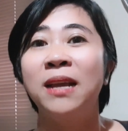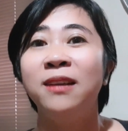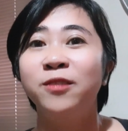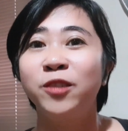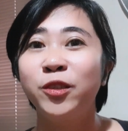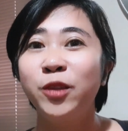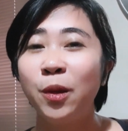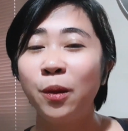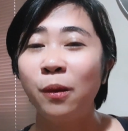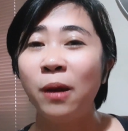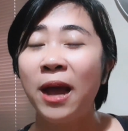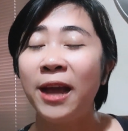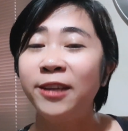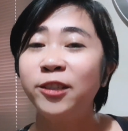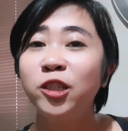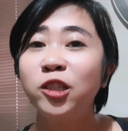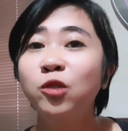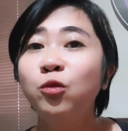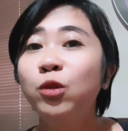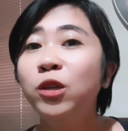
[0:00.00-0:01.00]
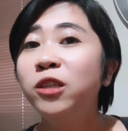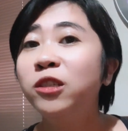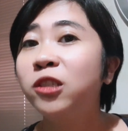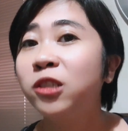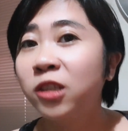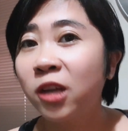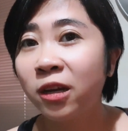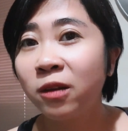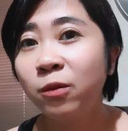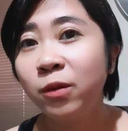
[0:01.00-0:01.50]
So I just want to
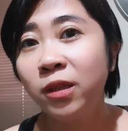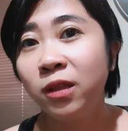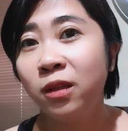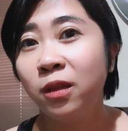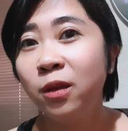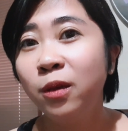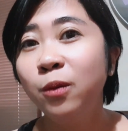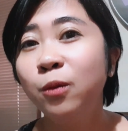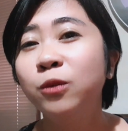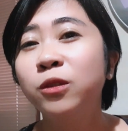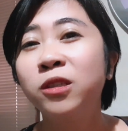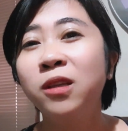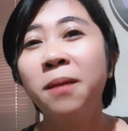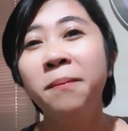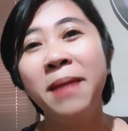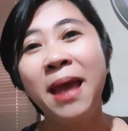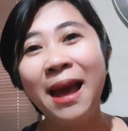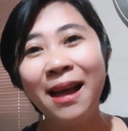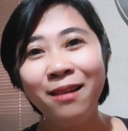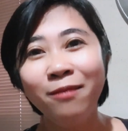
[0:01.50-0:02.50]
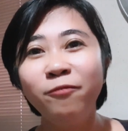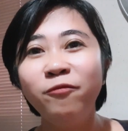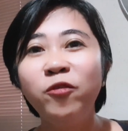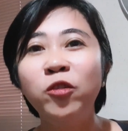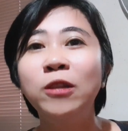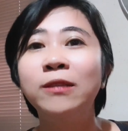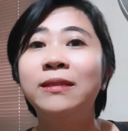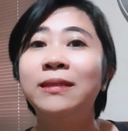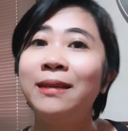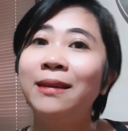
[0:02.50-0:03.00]
share with you some
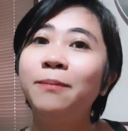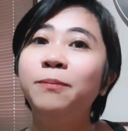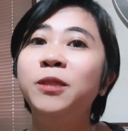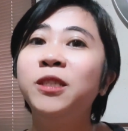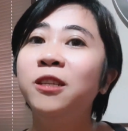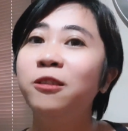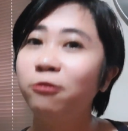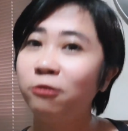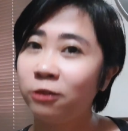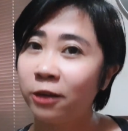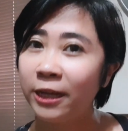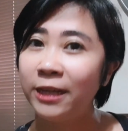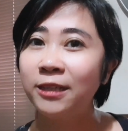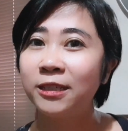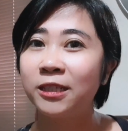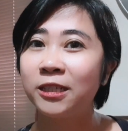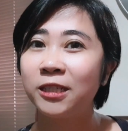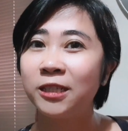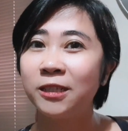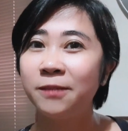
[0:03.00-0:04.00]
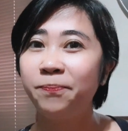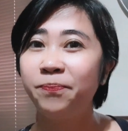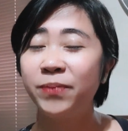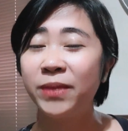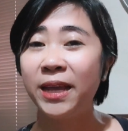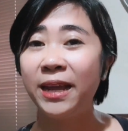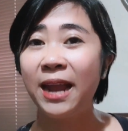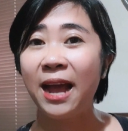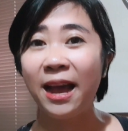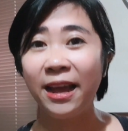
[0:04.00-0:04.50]
helpful tips and tricks
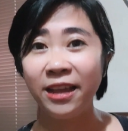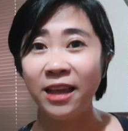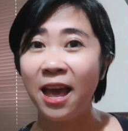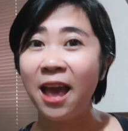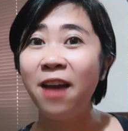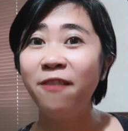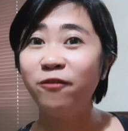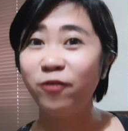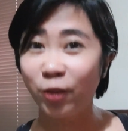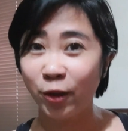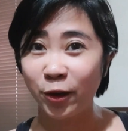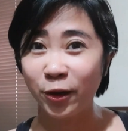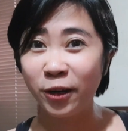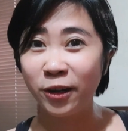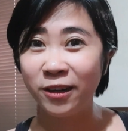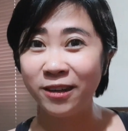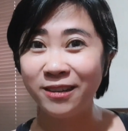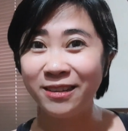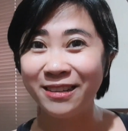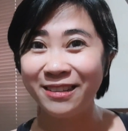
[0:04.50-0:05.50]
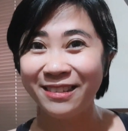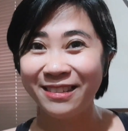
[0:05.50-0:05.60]
that I have learned.